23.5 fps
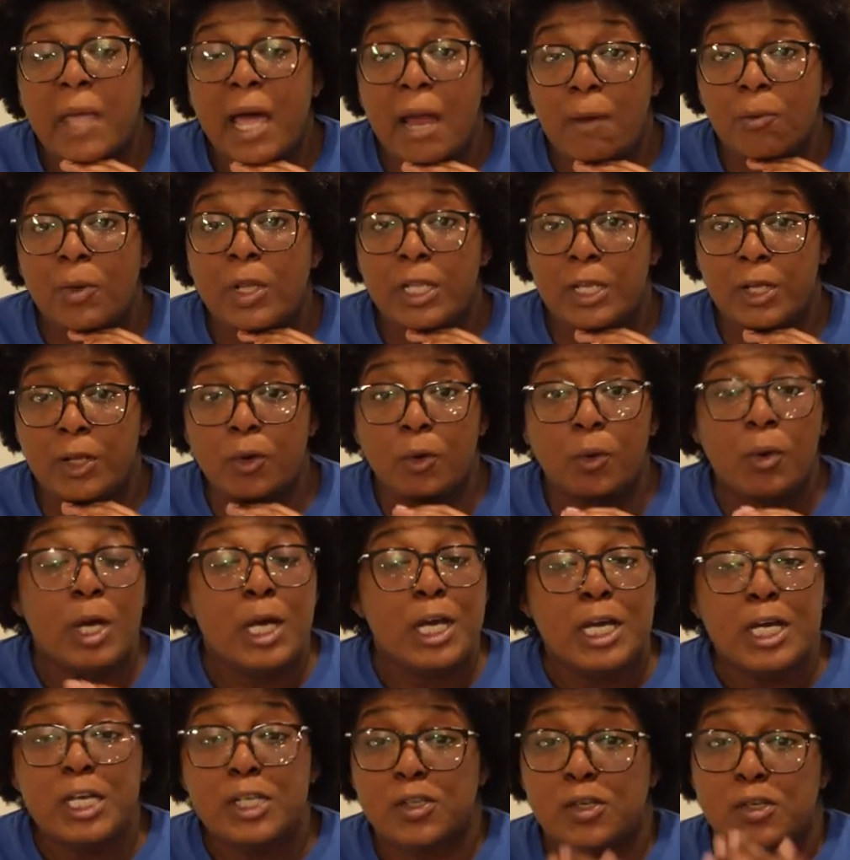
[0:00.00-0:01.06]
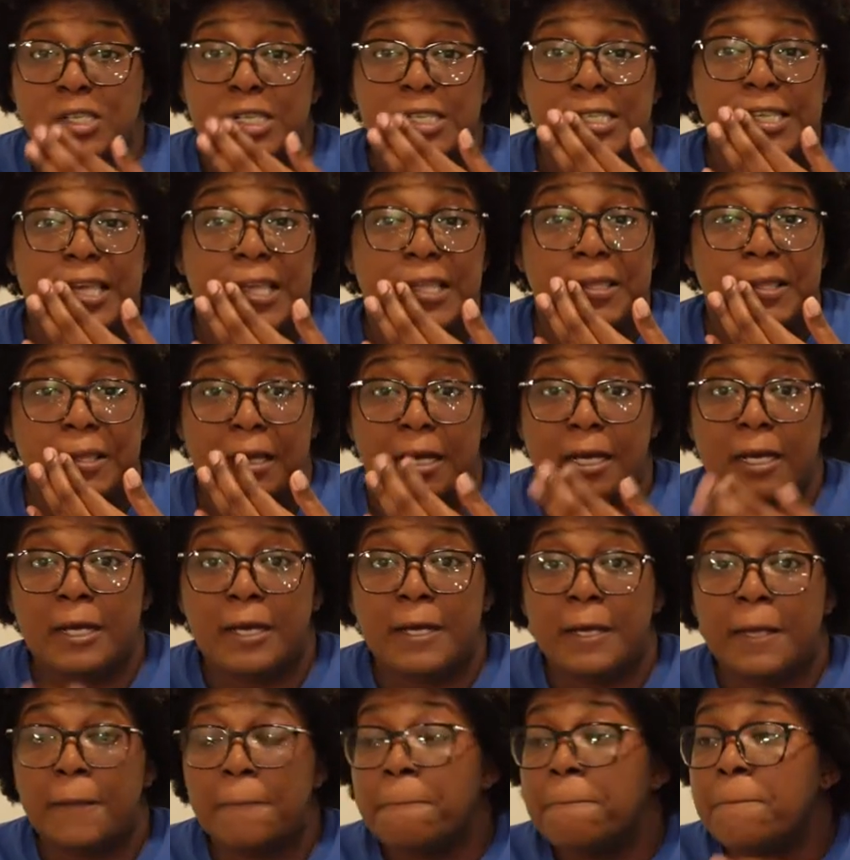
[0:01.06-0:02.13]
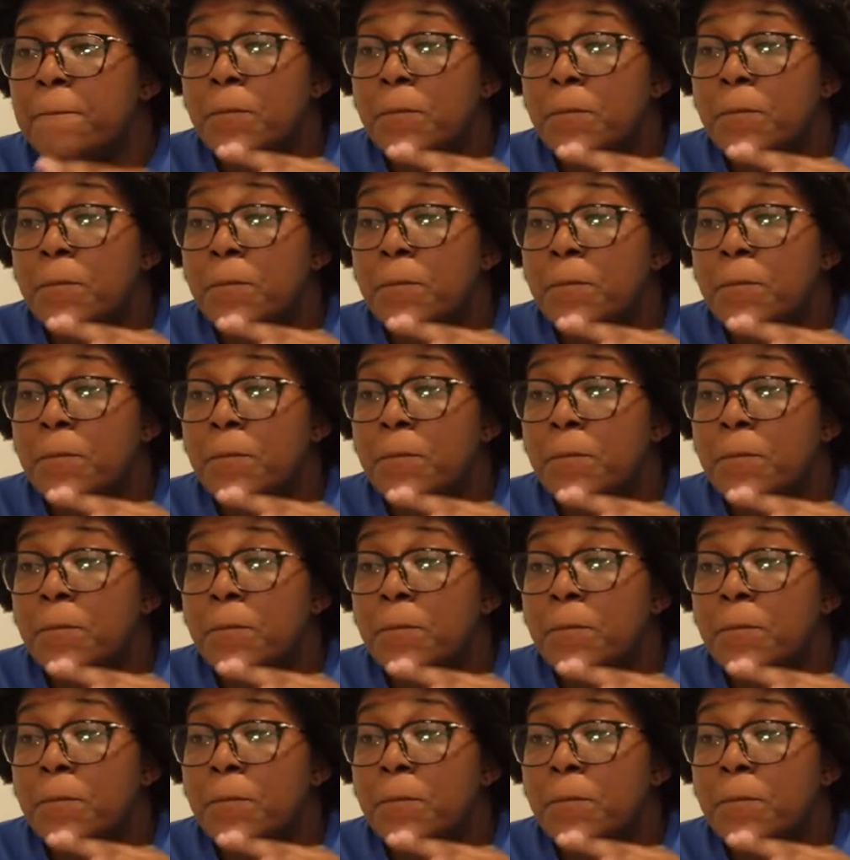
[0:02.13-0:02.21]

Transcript: I really do. So she take the gun